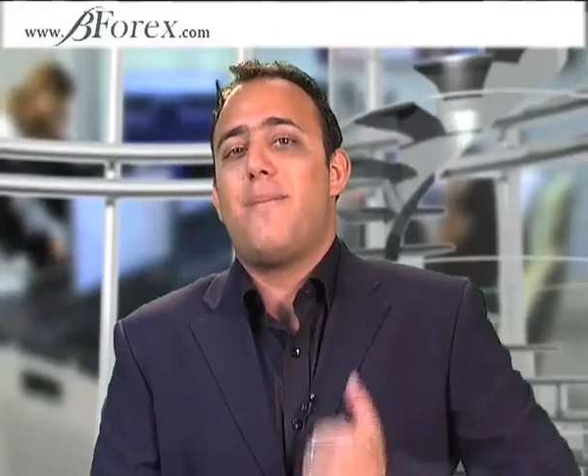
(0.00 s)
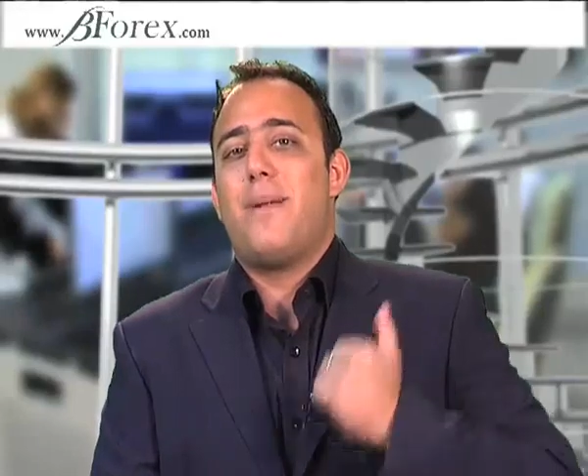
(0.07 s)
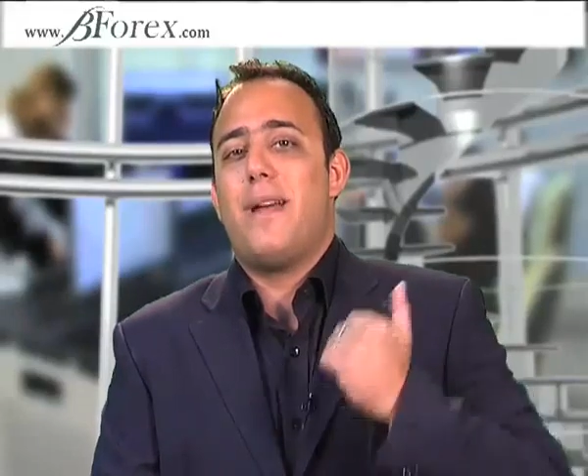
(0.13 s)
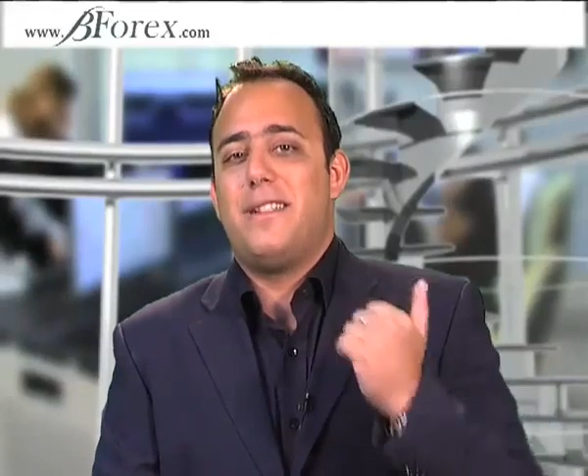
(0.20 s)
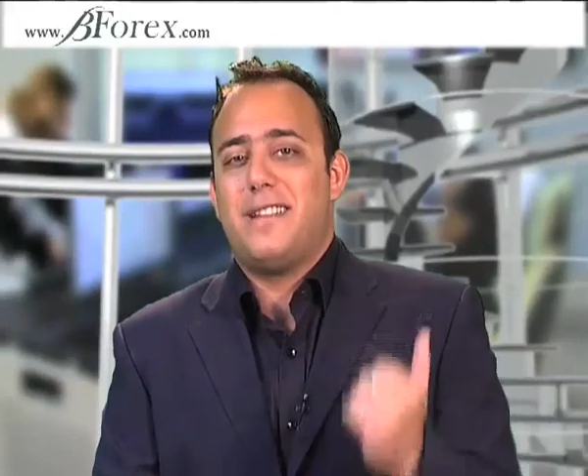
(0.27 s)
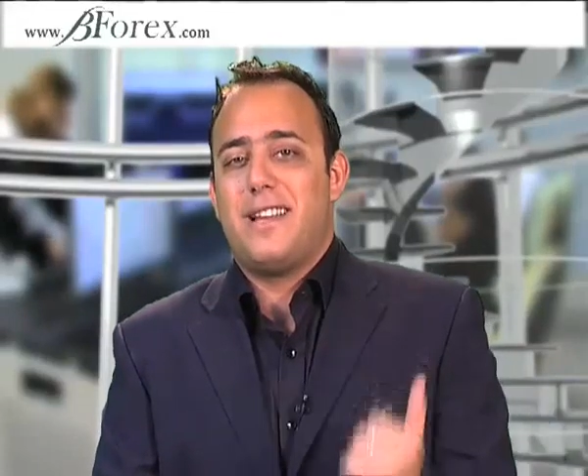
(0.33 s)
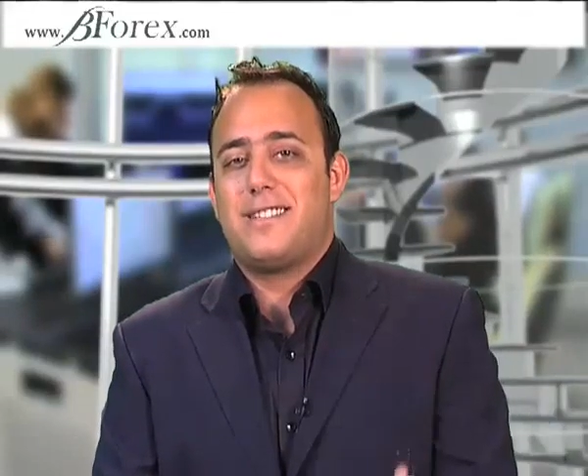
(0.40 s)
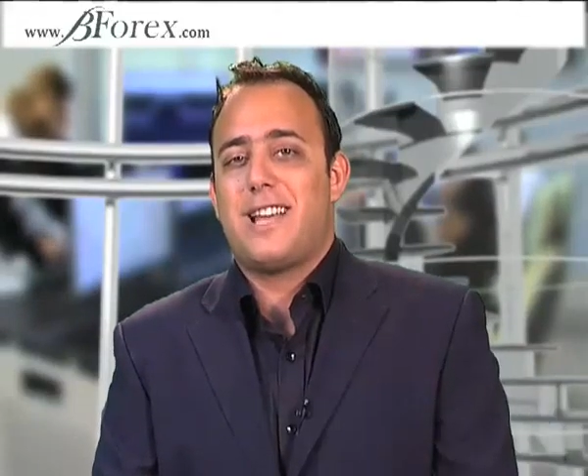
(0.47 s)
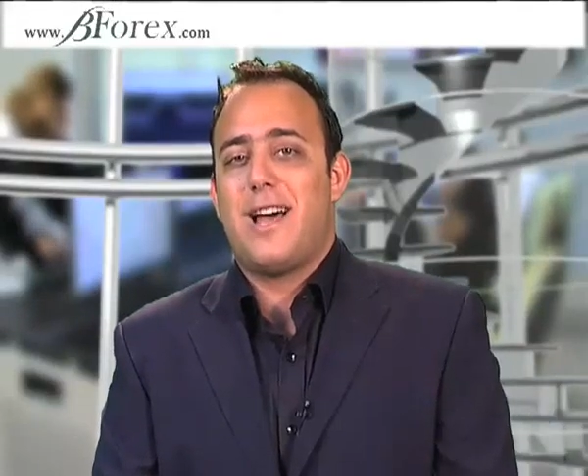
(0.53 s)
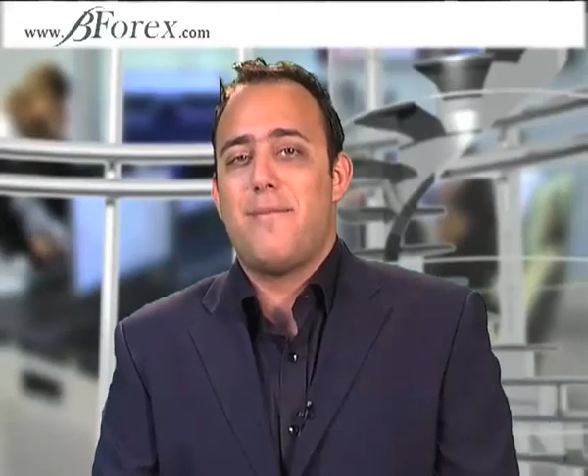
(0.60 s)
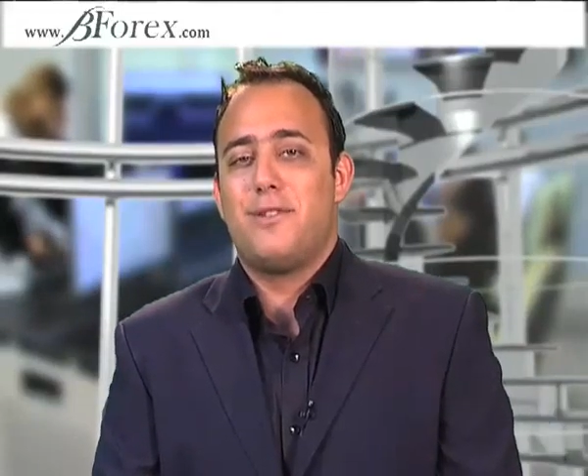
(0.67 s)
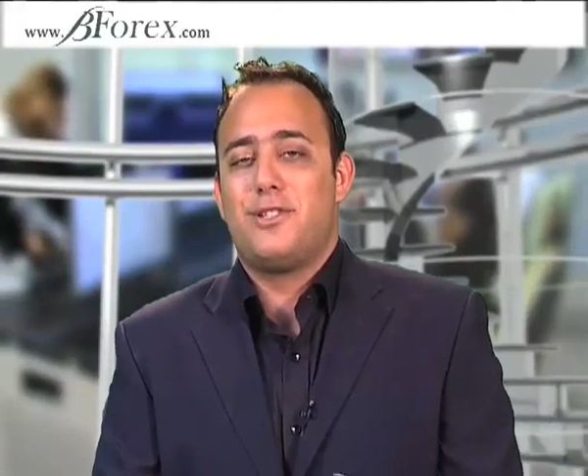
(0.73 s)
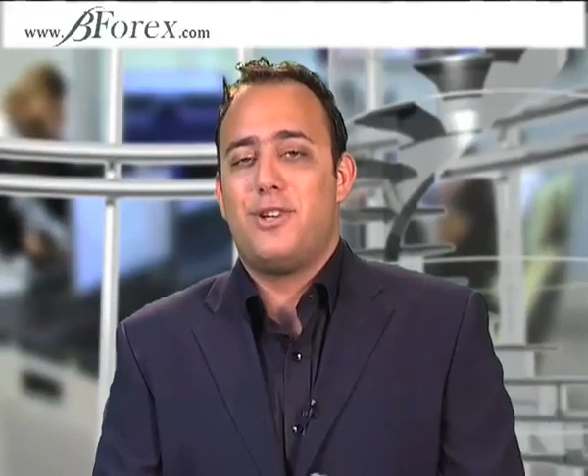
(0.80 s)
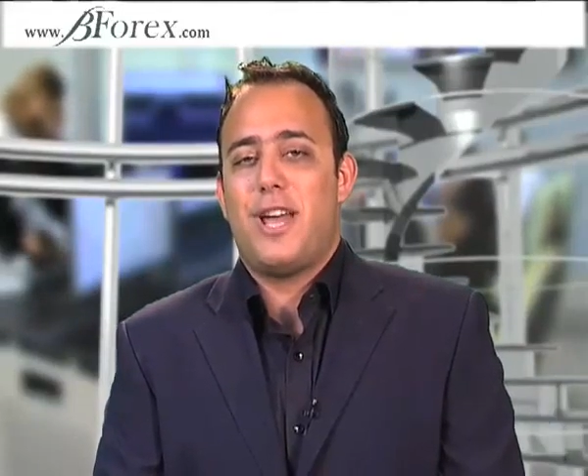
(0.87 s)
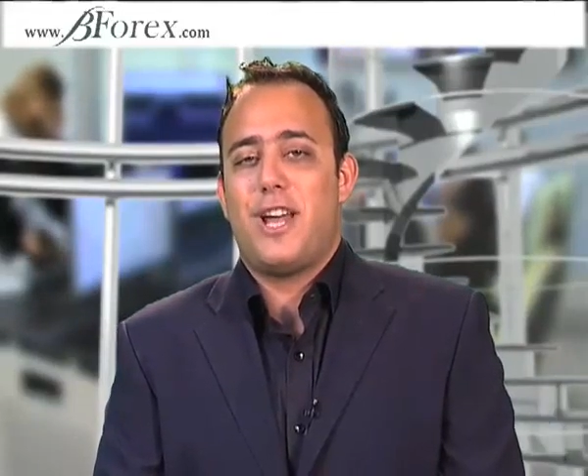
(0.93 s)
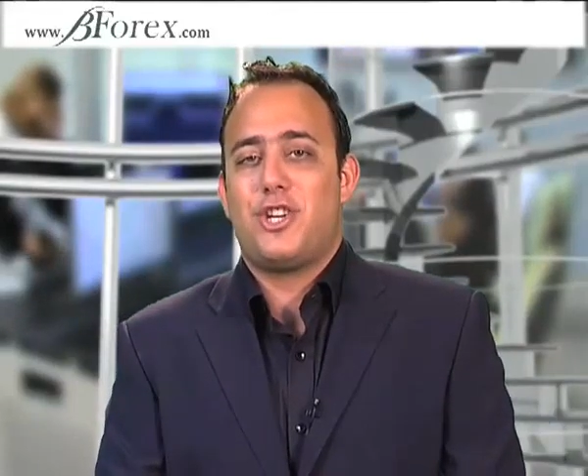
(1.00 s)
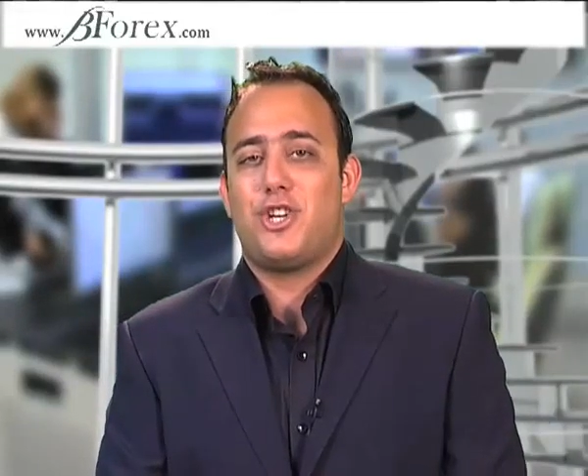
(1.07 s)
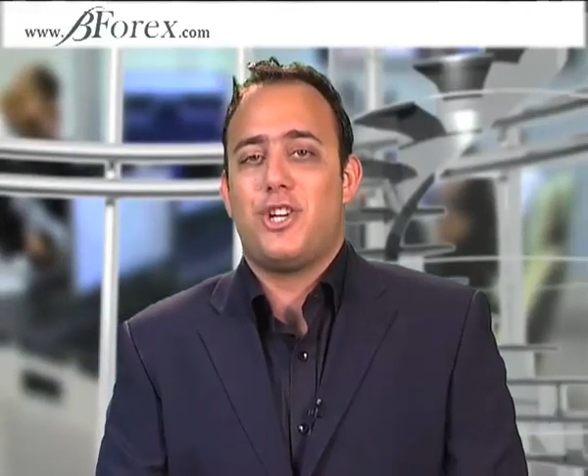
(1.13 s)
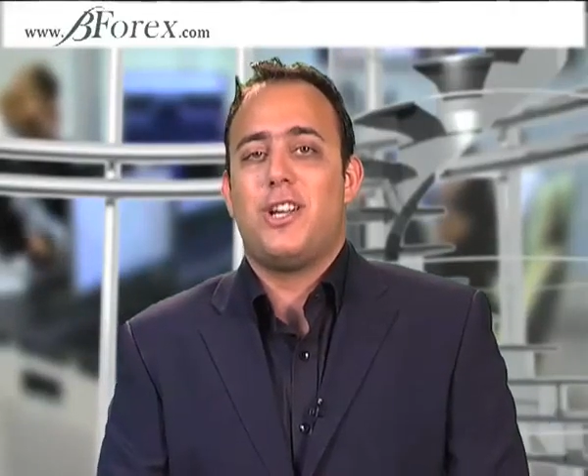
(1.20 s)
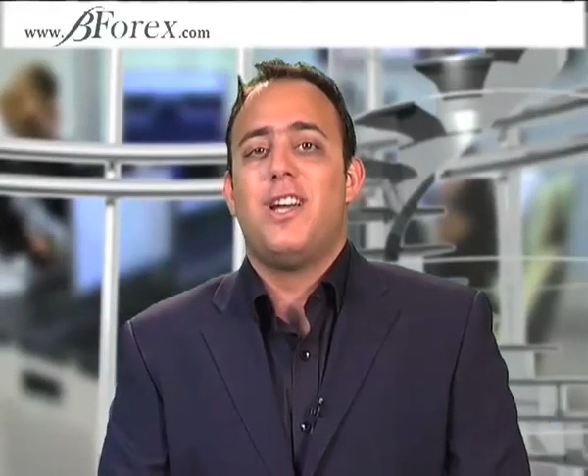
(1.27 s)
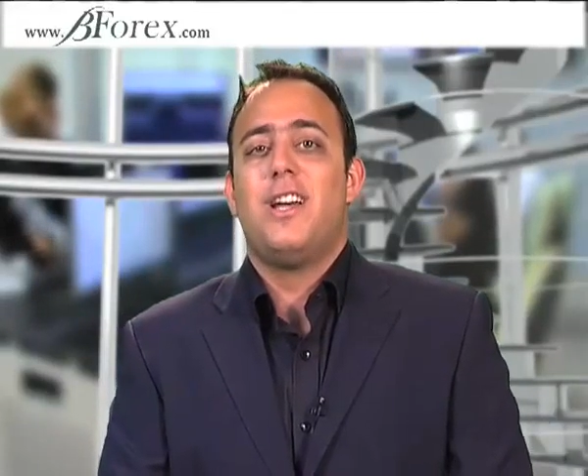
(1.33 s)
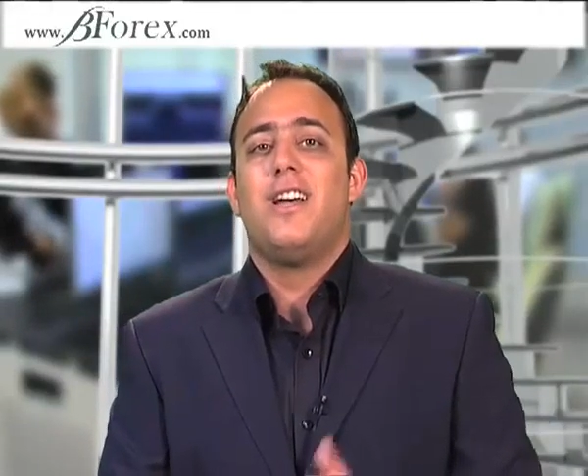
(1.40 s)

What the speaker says: plan does come into action.